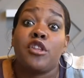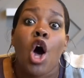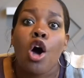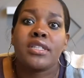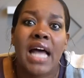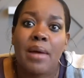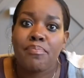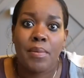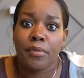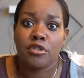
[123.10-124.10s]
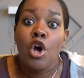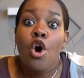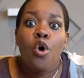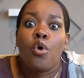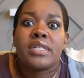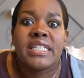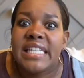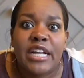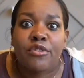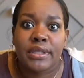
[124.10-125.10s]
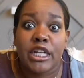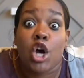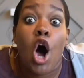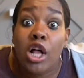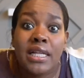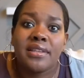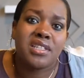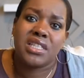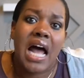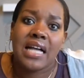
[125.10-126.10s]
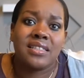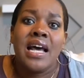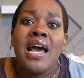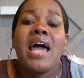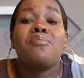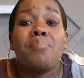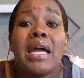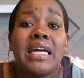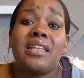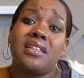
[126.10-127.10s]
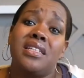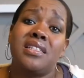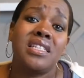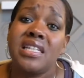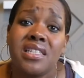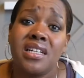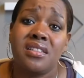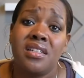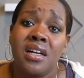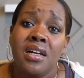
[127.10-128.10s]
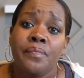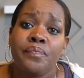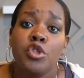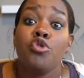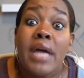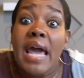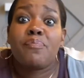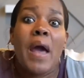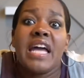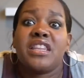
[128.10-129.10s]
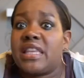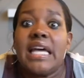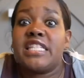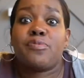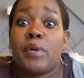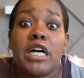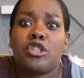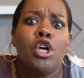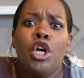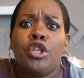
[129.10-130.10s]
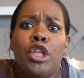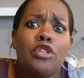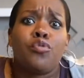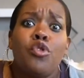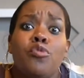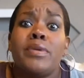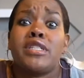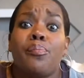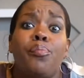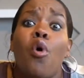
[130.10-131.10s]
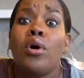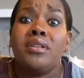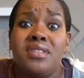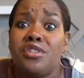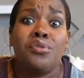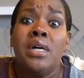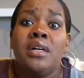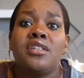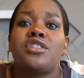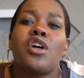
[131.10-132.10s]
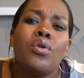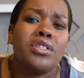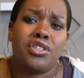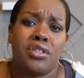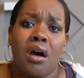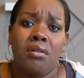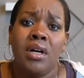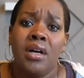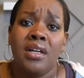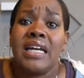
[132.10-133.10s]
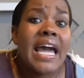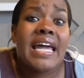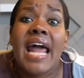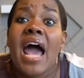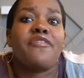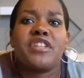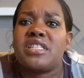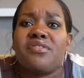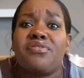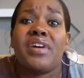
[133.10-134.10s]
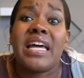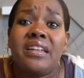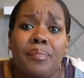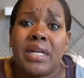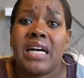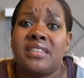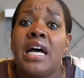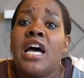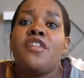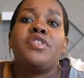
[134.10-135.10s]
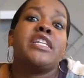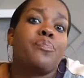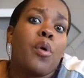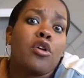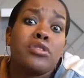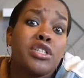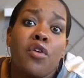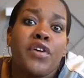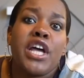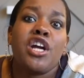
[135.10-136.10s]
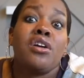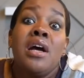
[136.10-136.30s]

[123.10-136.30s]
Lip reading: longtime members who are secretly calling the shots and making the decisions. You can't paint this because this room is important to so-and-so. You can't have this event because this person over here